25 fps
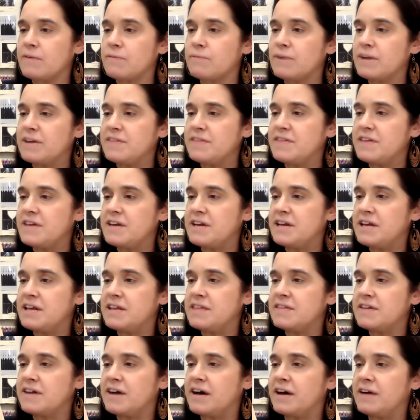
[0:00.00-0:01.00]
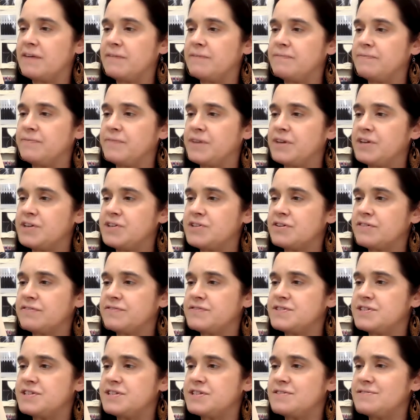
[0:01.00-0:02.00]
Right then, he thought, he should have
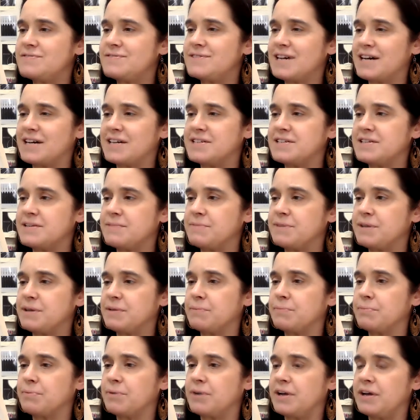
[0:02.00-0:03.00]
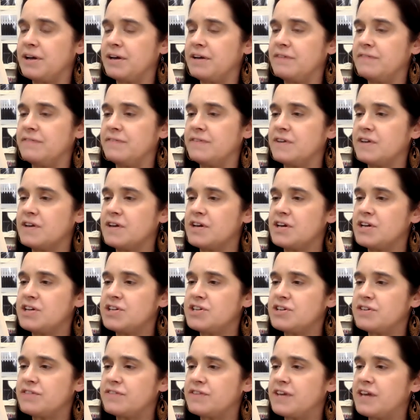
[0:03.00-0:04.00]
done something brave. He
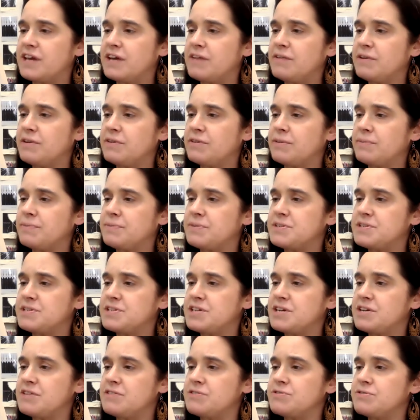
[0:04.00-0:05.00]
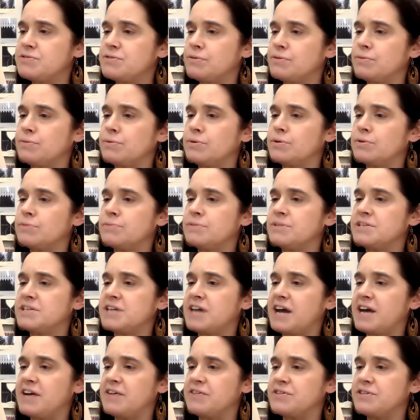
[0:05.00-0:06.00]
should have carried her up the stairs to her room and
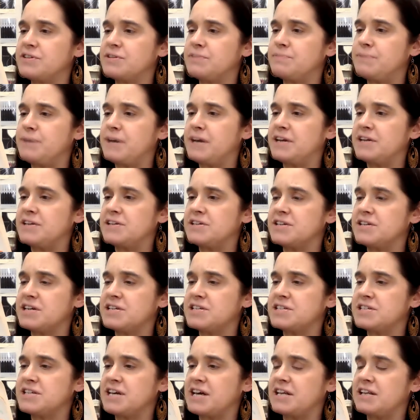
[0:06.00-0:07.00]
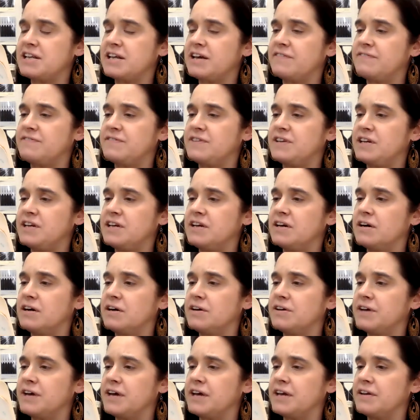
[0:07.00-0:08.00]
tied her to the bed and touched that left knee all
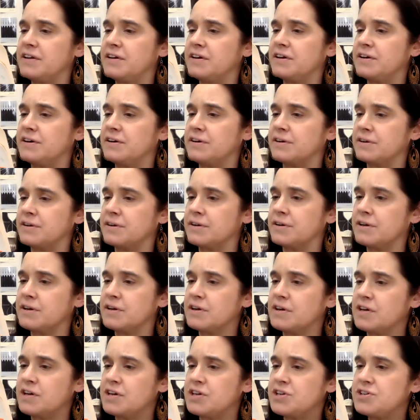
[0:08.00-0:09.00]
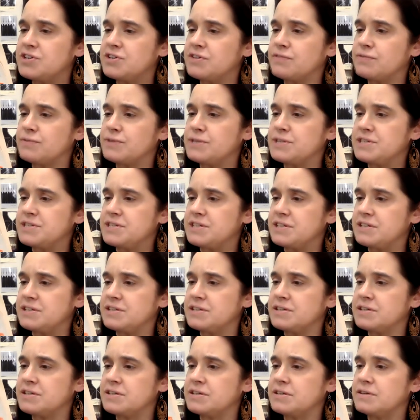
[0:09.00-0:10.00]
night long. He should have risked
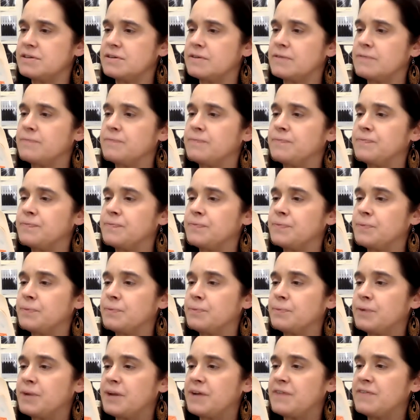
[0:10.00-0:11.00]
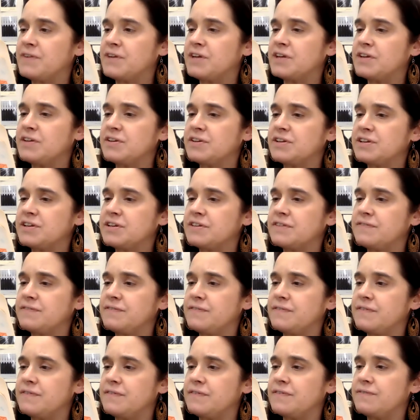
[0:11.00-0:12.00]
it. Whenever he looked at the
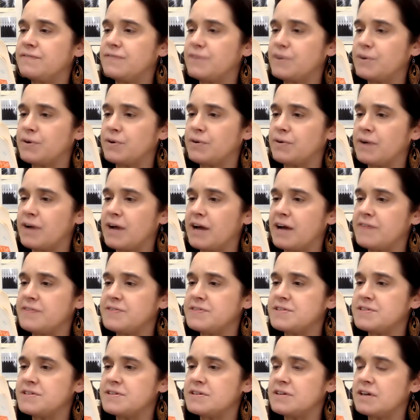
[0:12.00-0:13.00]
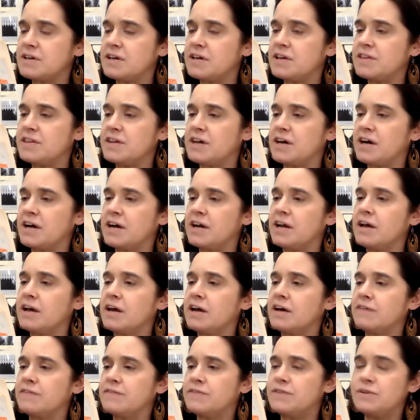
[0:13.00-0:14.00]
photographs, he thought,
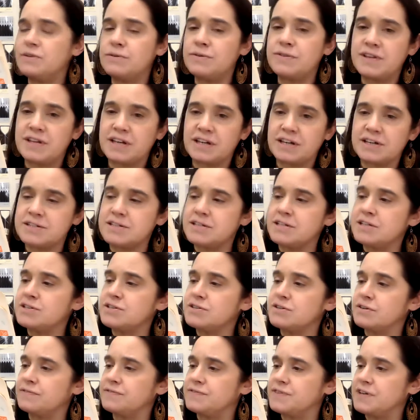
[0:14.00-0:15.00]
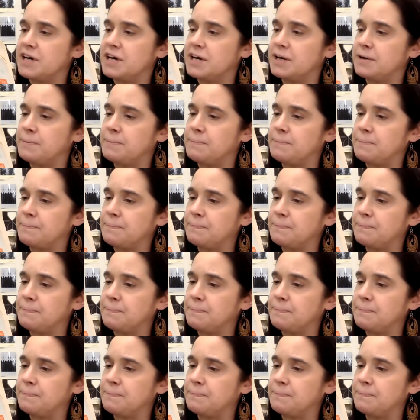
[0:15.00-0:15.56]
of new things he should have done.